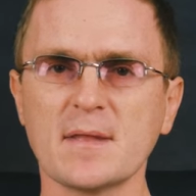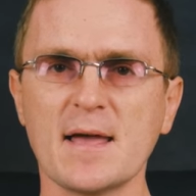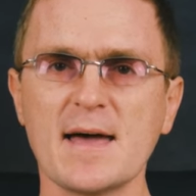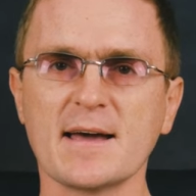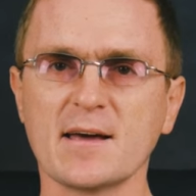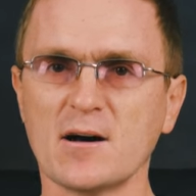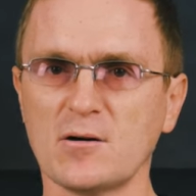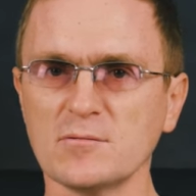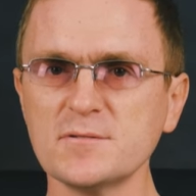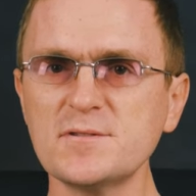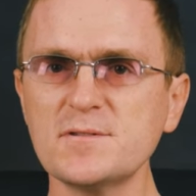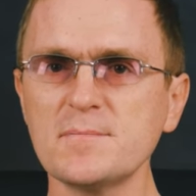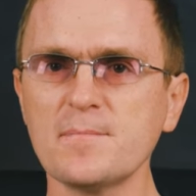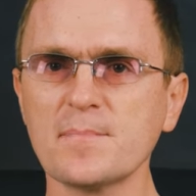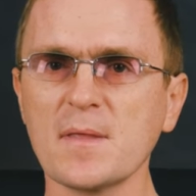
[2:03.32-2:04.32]

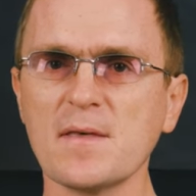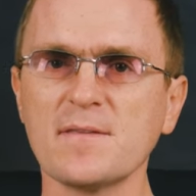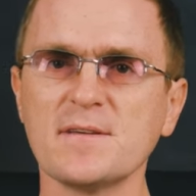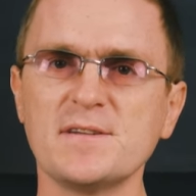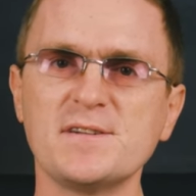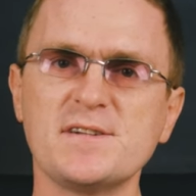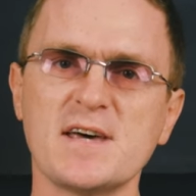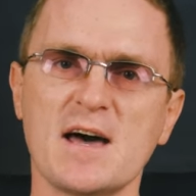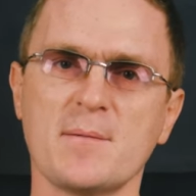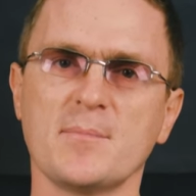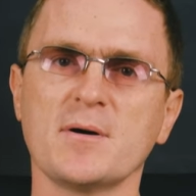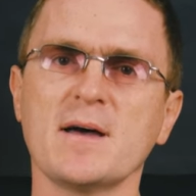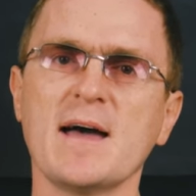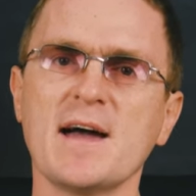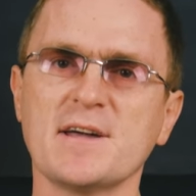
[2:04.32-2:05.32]
accounts, then tap
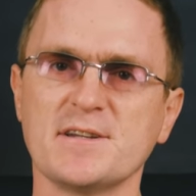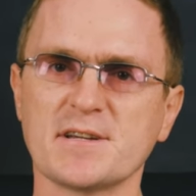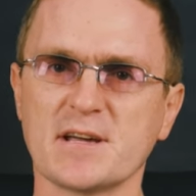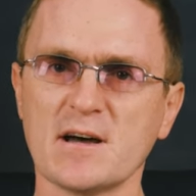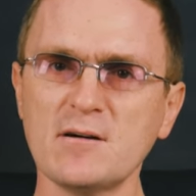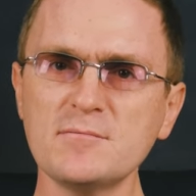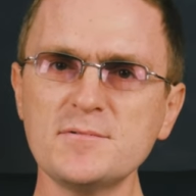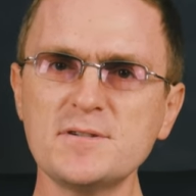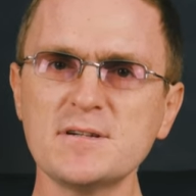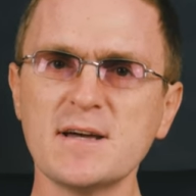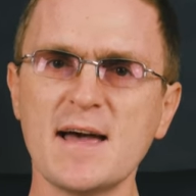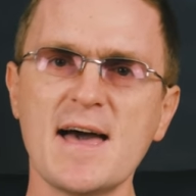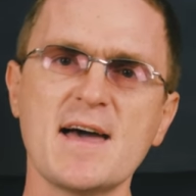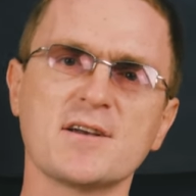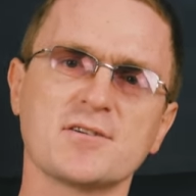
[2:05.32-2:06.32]
add account,
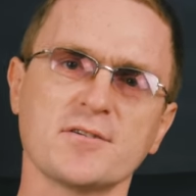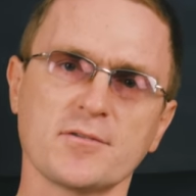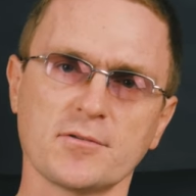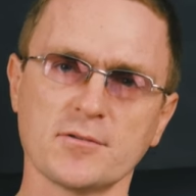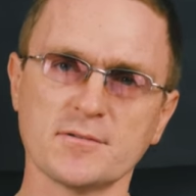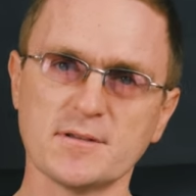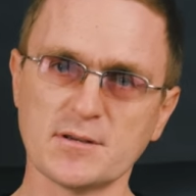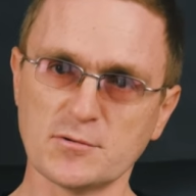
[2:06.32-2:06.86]
enter the